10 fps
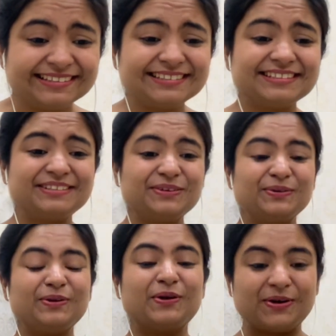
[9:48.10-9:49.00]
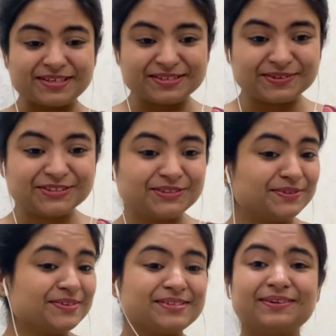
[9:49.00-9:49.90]
Did you lost your
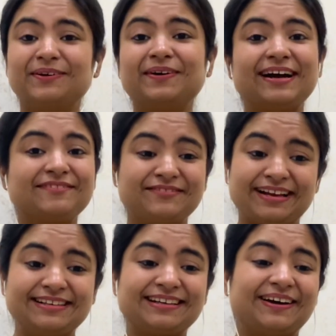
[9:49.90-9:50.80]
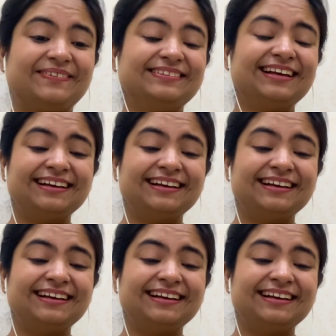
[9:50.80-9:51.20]
shoes? No, I fell down.